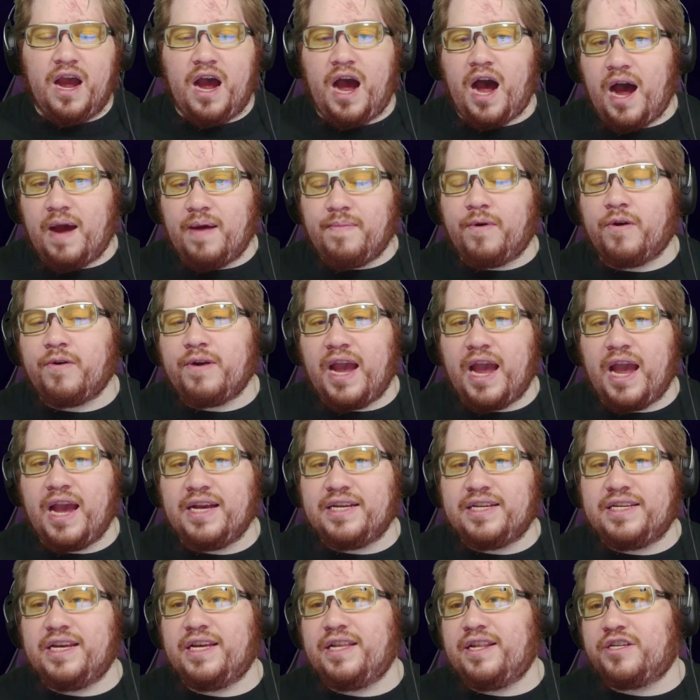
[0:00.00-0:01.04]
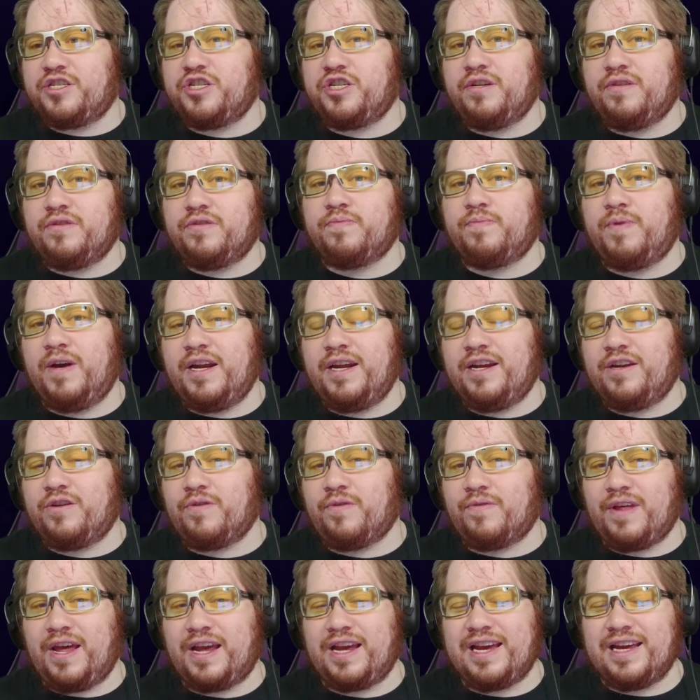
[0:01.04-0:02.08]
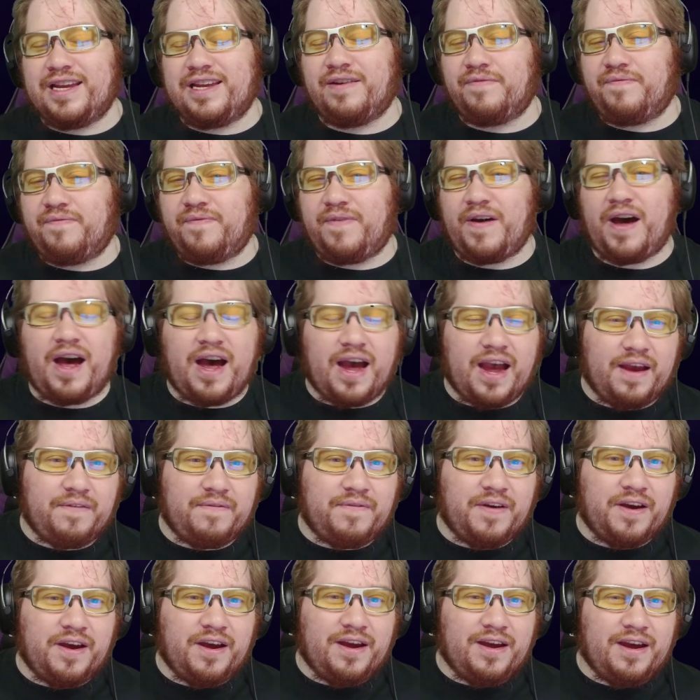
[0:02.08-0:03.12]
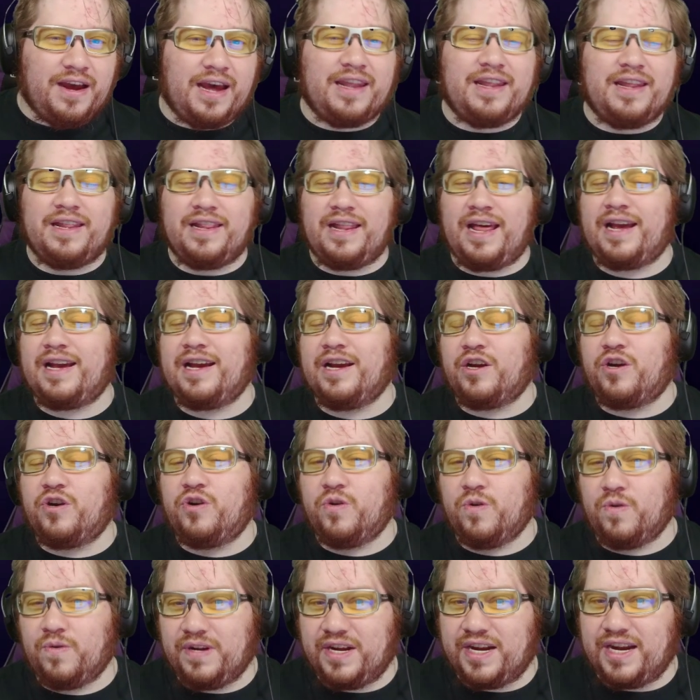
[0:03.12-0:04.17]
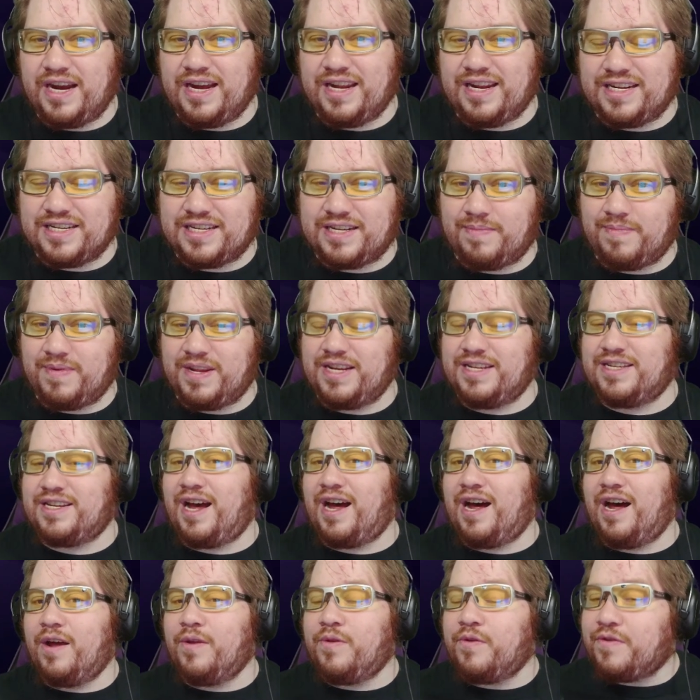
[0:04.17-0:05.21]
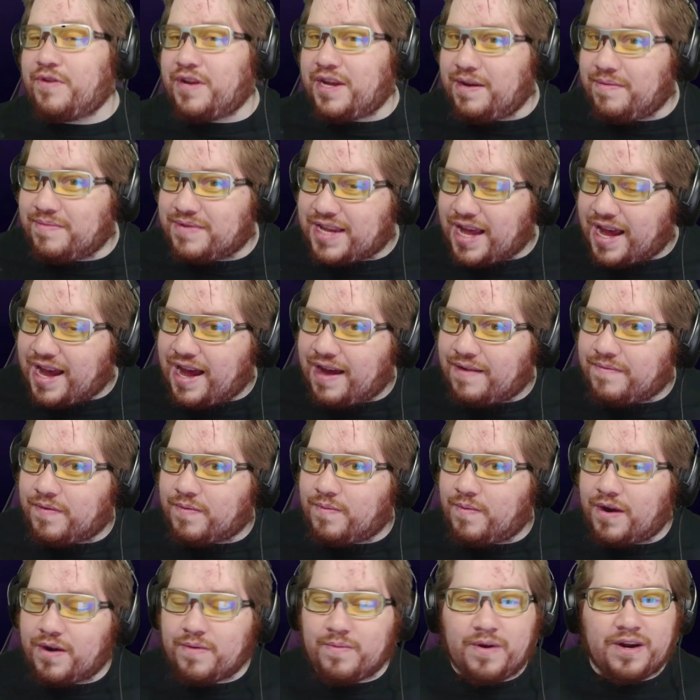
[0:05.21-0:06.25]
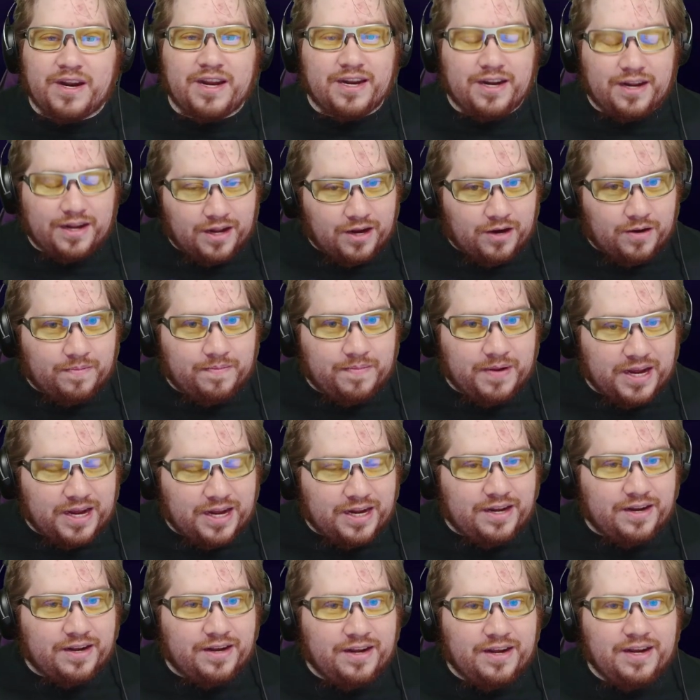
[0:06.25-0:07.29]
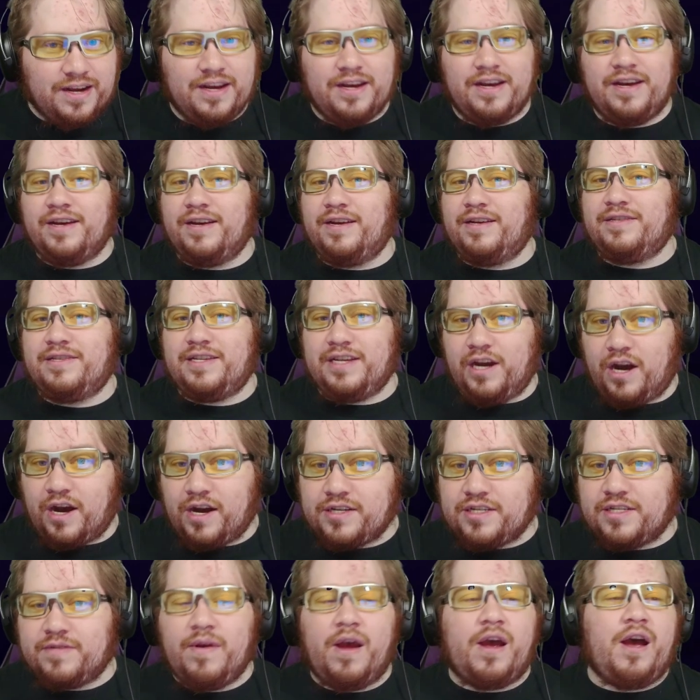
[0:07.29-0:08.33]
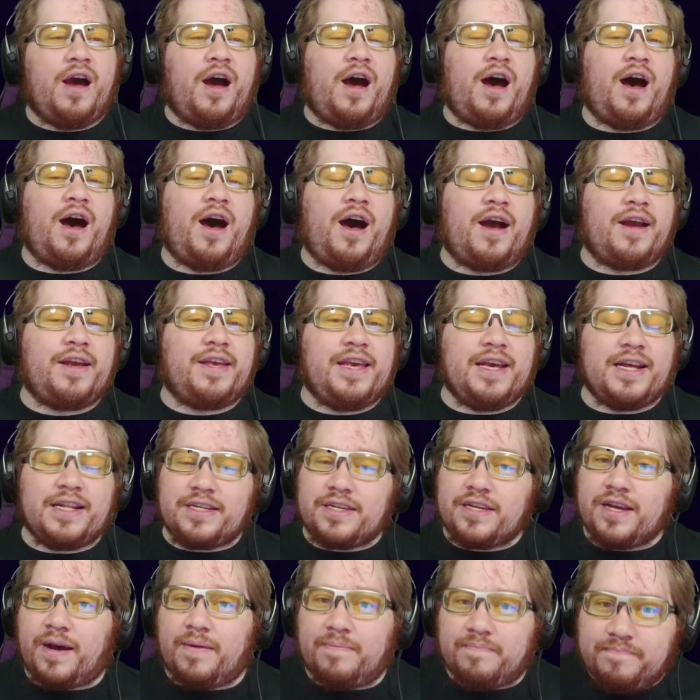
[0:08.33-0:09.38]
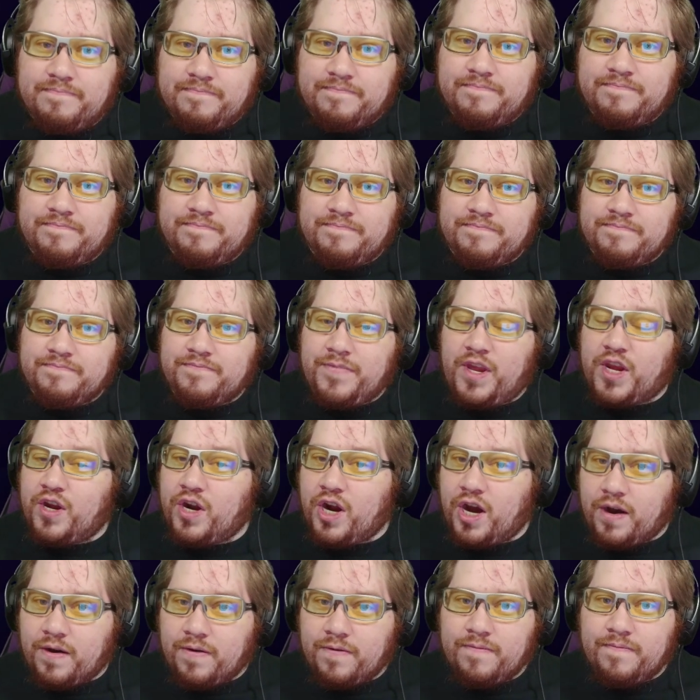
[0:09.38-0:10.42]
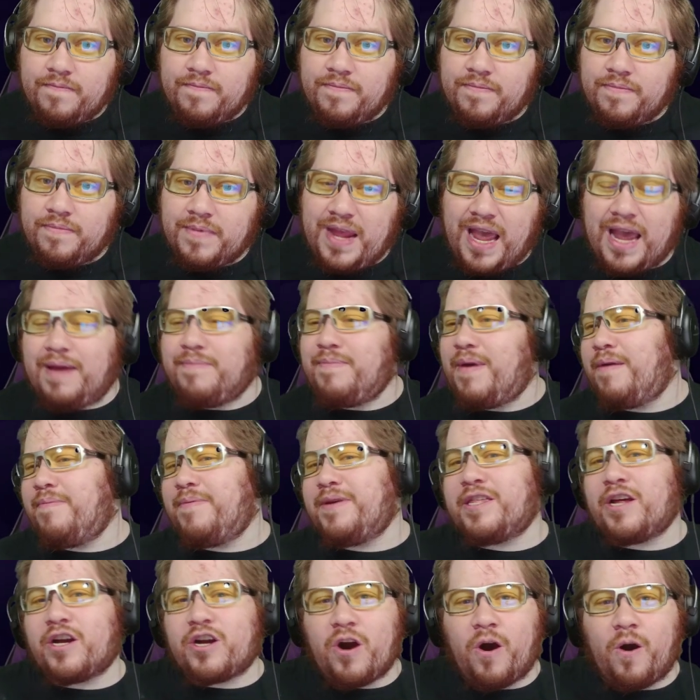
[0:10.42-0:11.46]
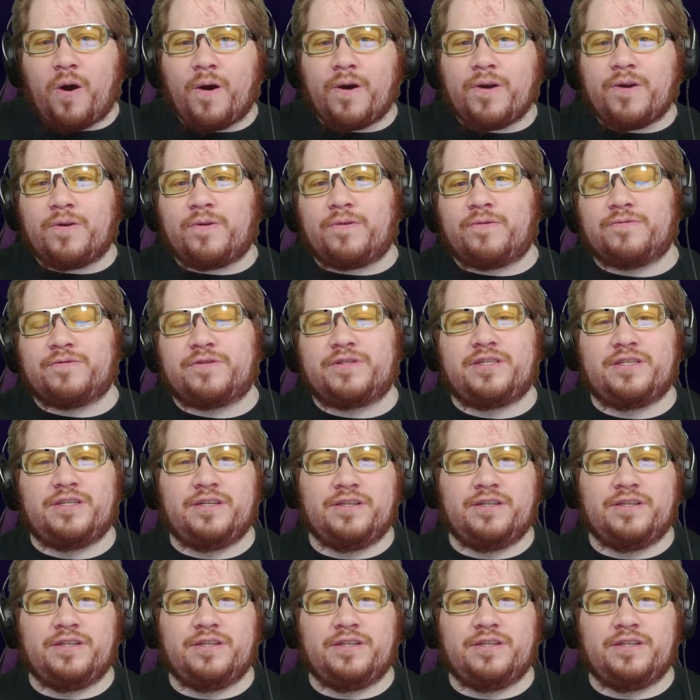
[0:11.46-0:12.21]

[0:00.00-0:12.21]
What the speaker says: I'm okay seeing the Chiefs win until they get to 5, and then they can cool it and let some of these other teams that haven't won one in a little bit, Seahawks, get some. Hey, maybe the Cardinals.